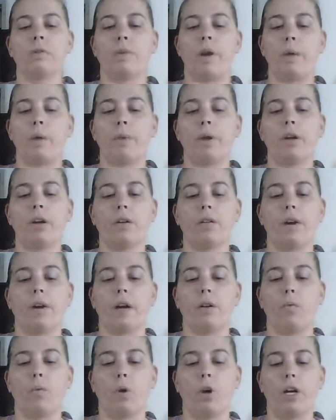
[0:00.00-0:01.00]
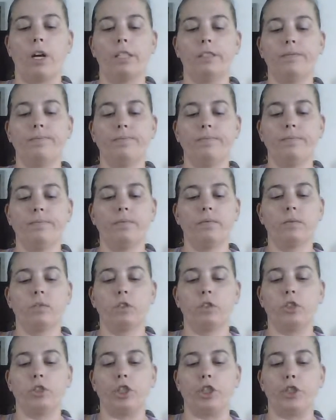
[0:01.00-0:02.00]
I'm wrapping it around 1,
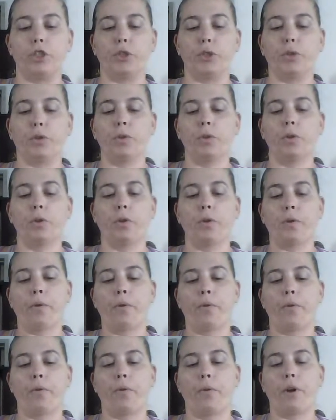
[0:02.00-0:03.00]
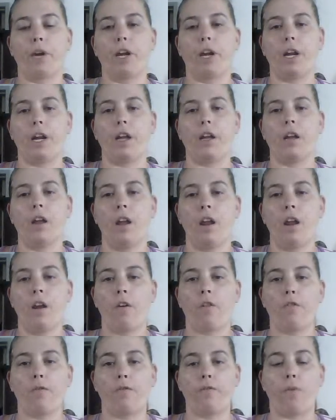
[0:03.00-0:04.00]
2, 3,
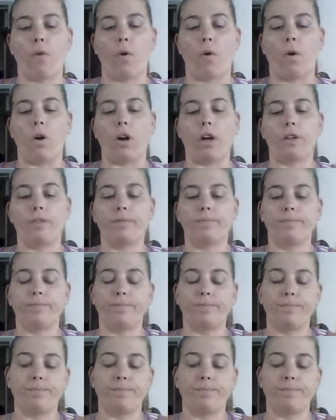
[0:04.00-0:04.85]
4.